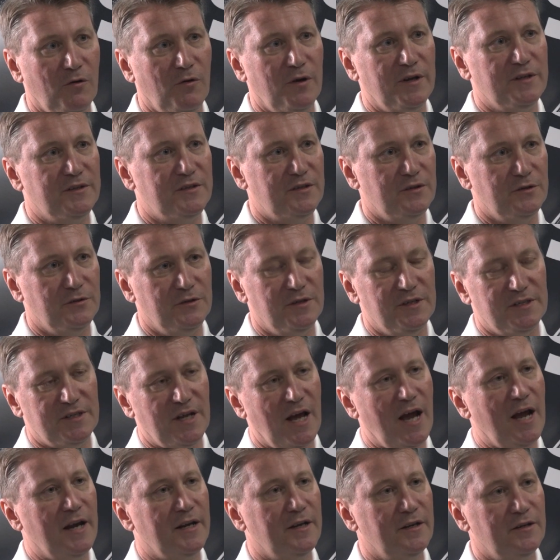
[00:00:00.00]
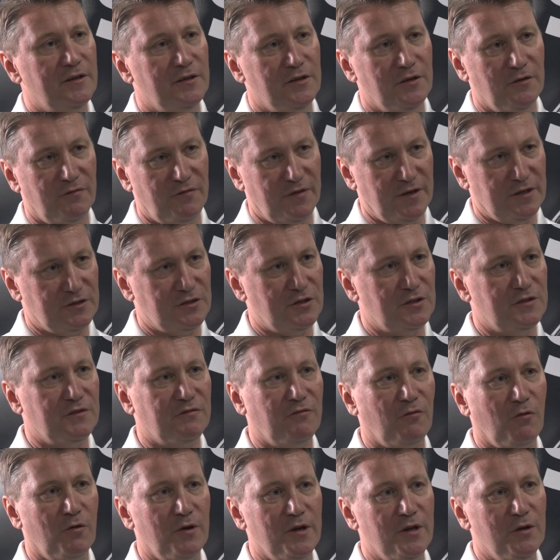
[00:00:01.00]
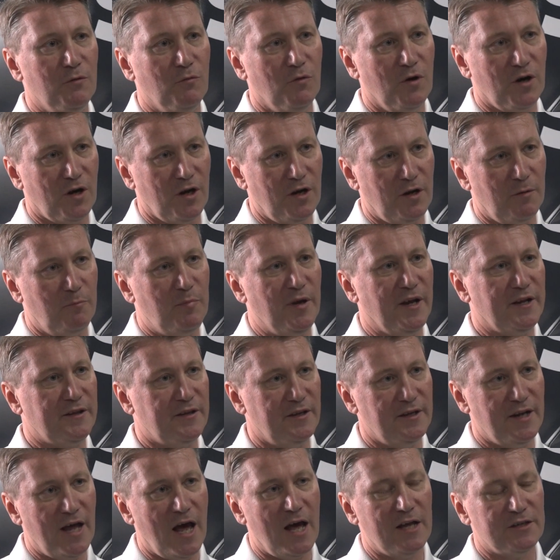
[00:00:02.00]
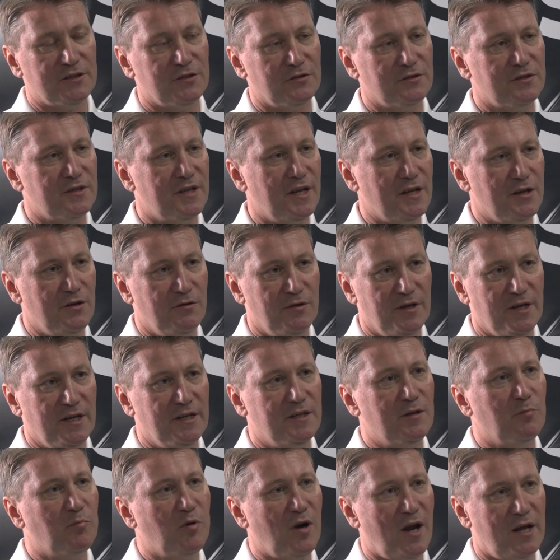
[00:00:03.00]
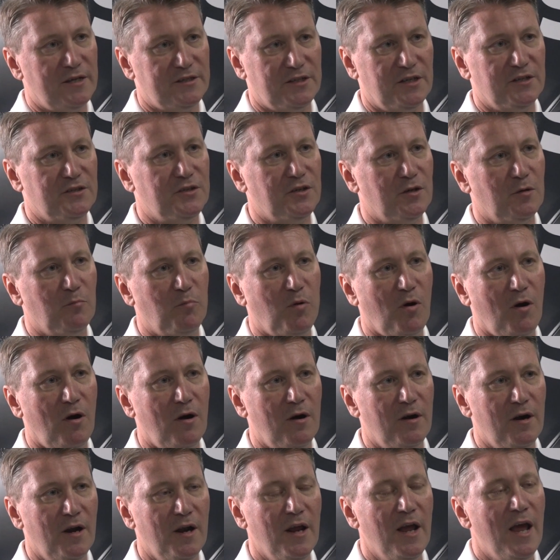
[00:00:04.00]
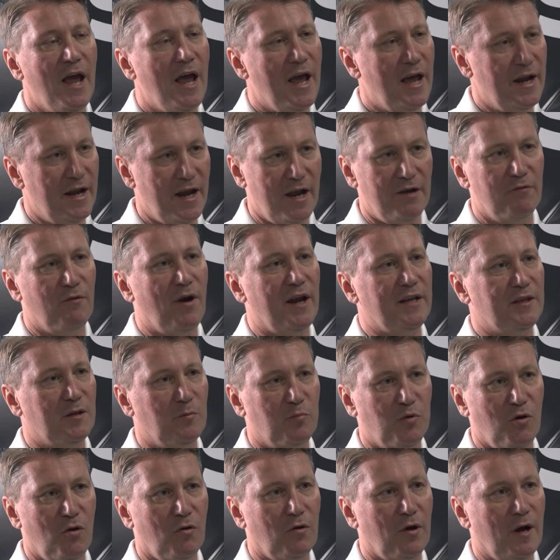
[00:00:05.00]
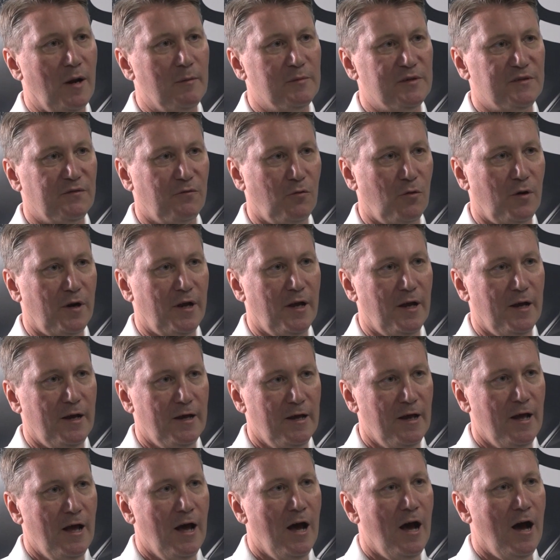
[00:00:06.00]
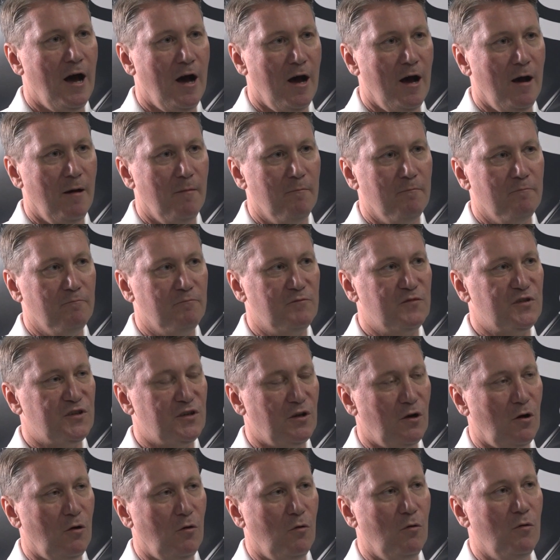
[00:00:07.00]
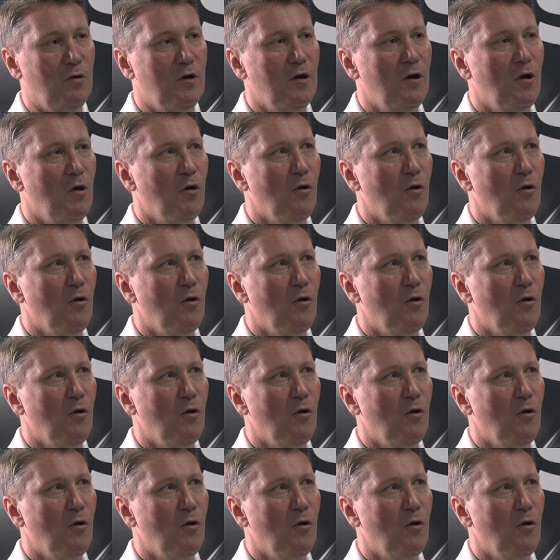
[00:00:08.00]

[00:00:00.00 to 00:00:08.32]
going to design your fixtures for you. We're going to pick the nozzles that you need to process your part and write the programs for you. So